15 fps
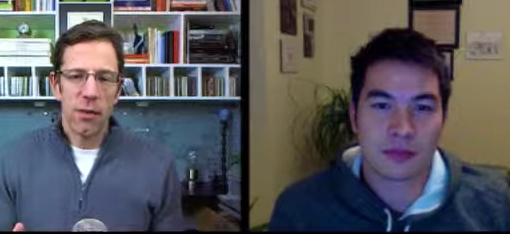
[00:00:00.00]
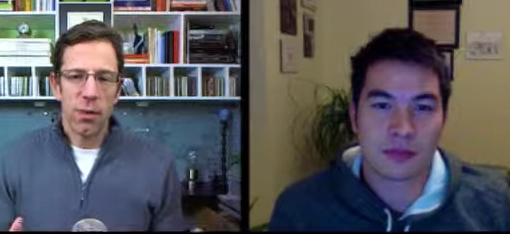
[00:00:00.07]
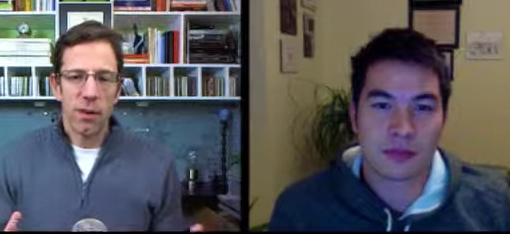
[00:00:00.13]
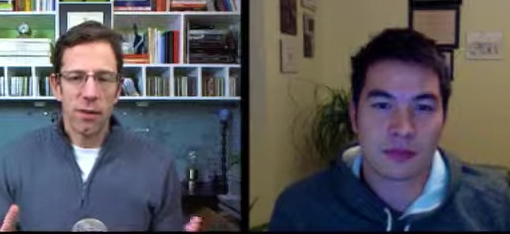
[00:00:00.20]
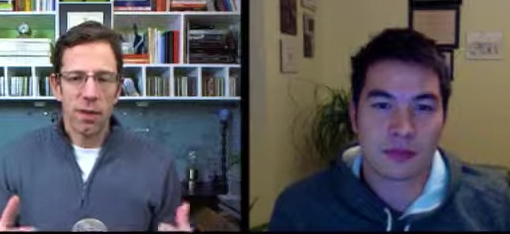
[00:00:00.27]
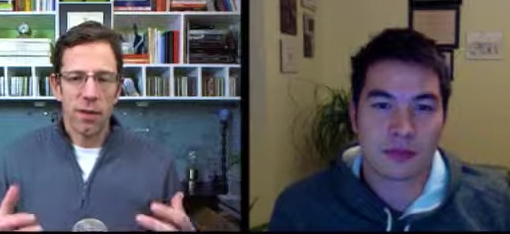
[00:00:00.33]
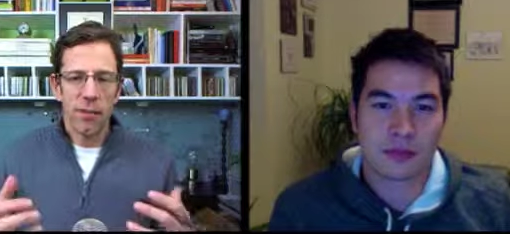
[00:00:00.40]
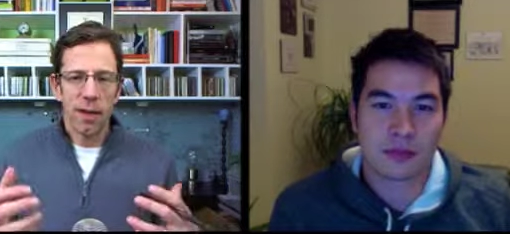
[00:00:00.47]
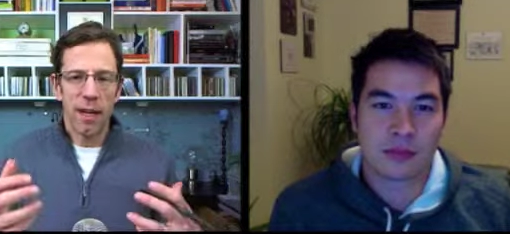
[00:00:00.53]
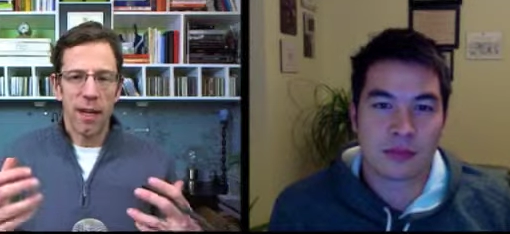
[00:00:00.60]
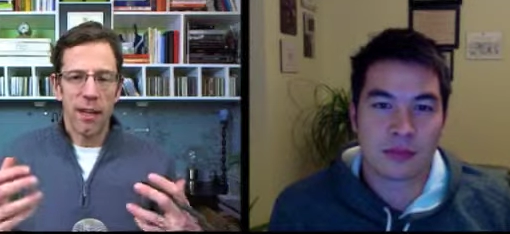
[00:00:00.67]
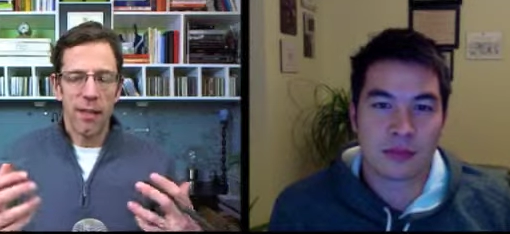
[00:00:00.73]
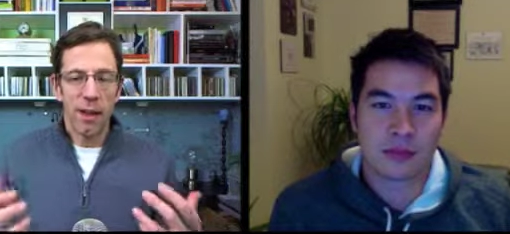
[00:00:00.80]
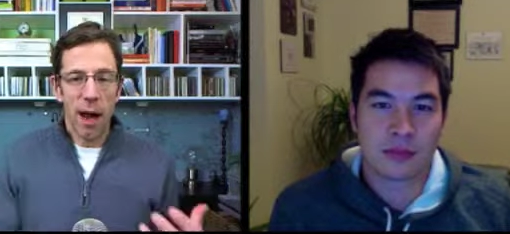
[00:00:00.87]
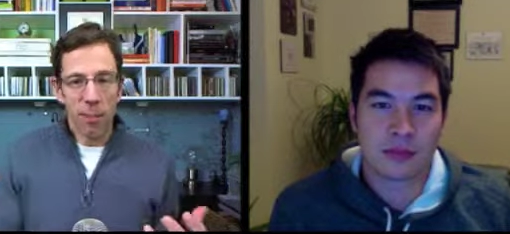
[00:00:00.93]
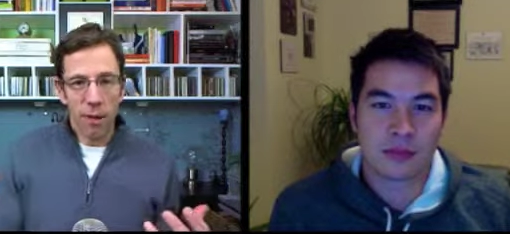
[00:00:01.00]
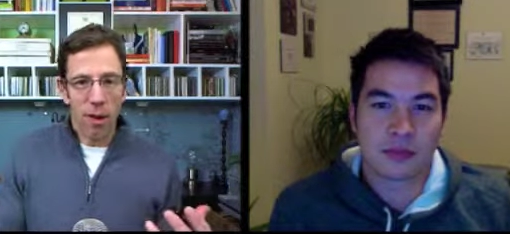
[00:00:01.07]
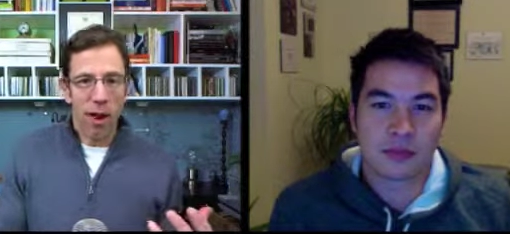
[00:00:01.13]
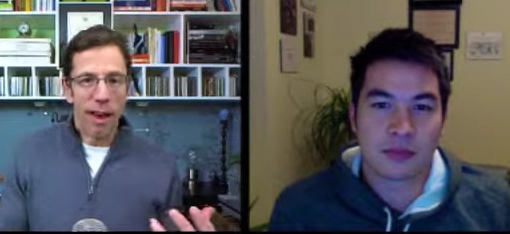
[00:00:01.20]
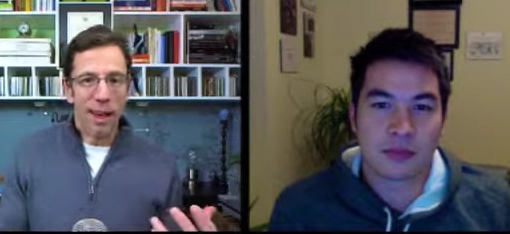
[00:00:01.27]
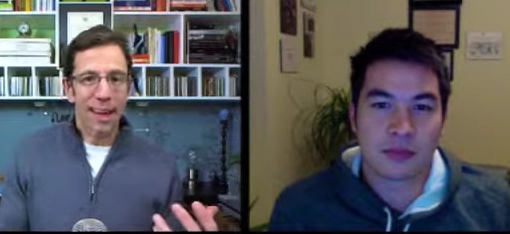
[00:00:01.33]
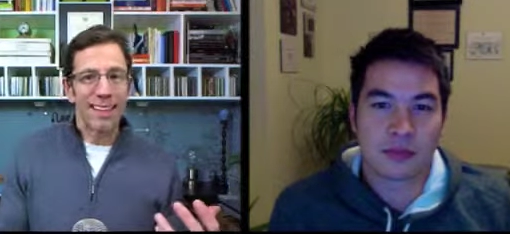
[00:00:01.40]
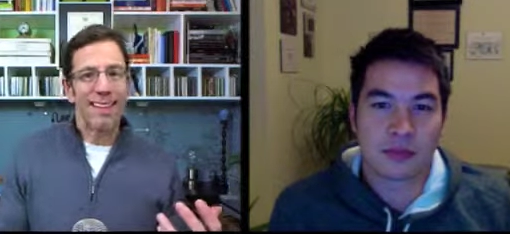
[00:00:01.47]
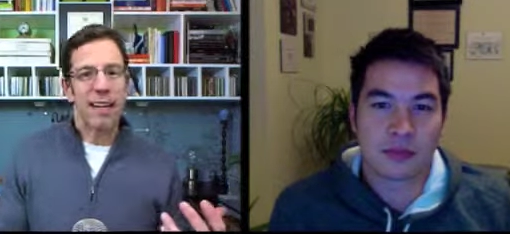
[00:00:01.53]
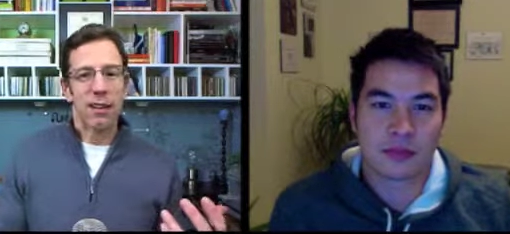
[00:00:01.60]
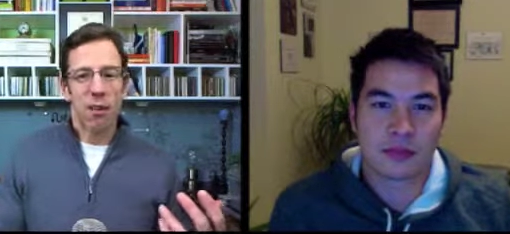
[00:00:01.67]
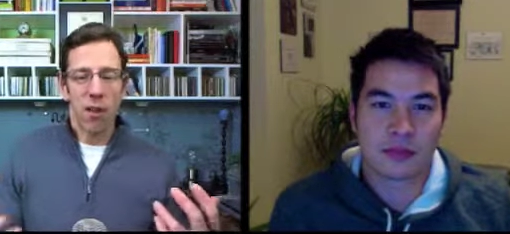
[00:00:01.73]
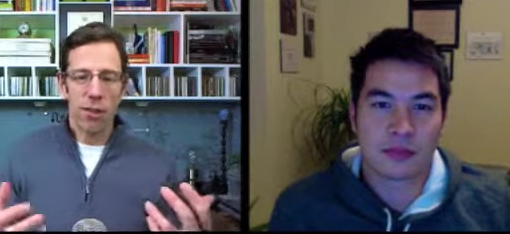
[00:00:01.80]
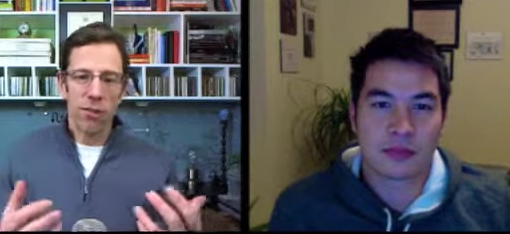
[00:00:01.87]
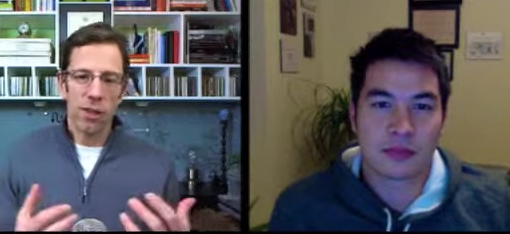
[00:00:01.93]
Speaker 1: We should be applying a
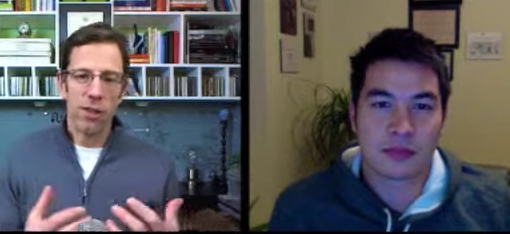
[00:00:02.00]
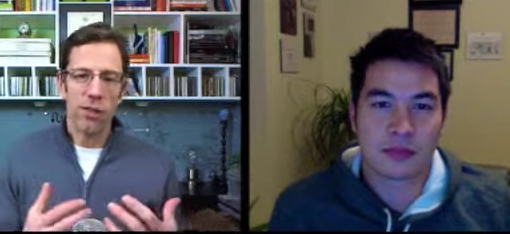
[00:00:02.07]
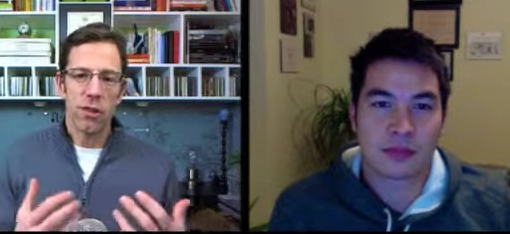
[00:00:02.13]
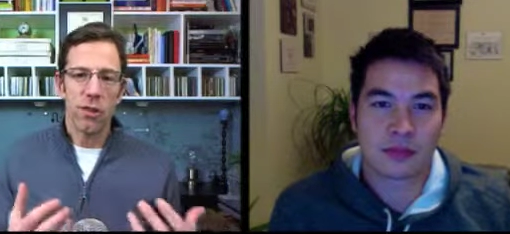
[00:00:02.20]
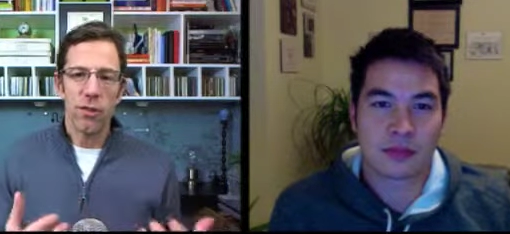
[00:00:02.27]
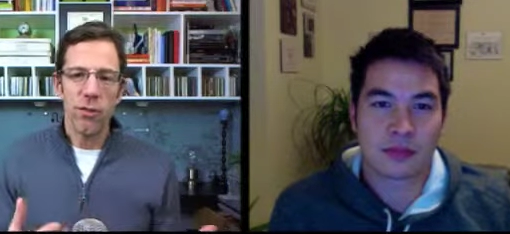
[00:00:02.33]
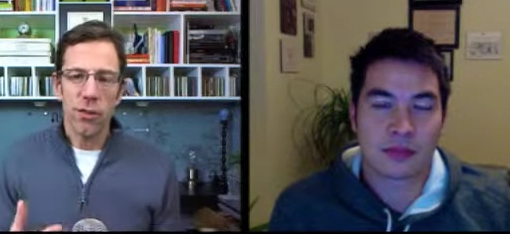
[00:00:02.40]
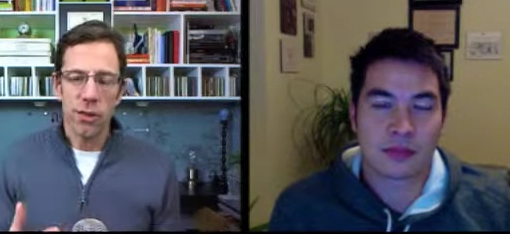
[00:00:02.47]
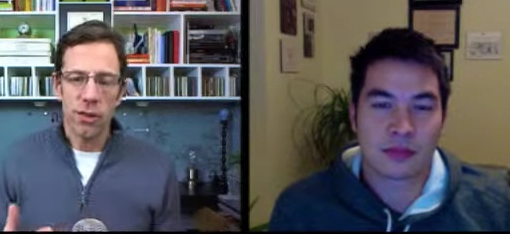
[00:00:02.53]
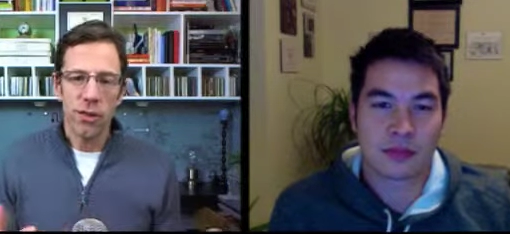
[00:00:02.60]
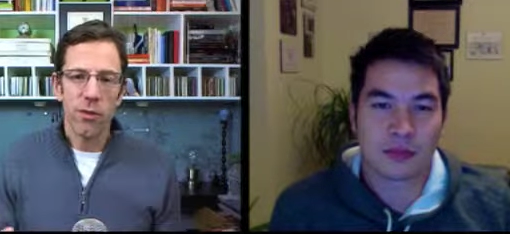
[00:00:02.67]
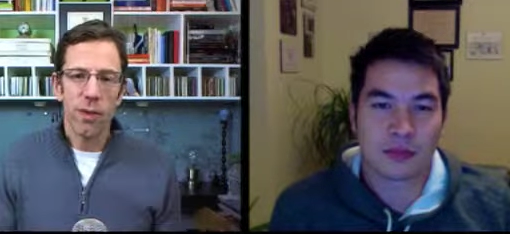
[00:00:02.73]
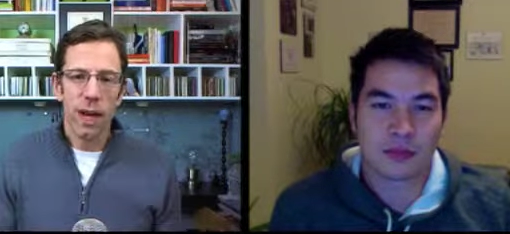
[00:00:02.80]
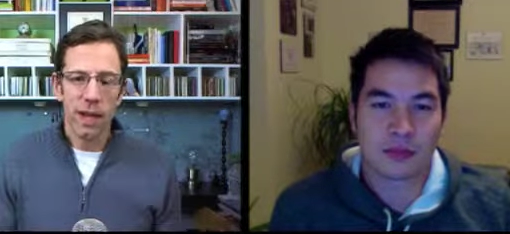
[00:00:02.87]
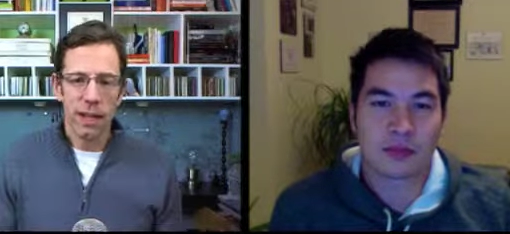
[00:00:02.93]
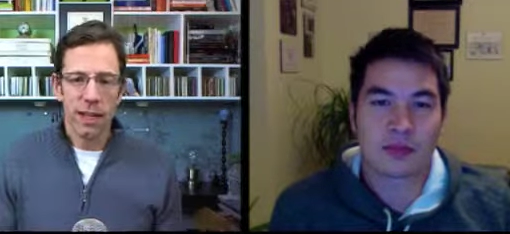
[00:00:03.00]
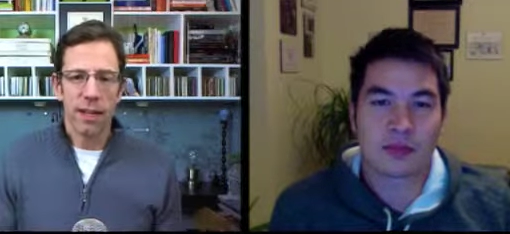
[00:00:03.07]
technology solution to an idea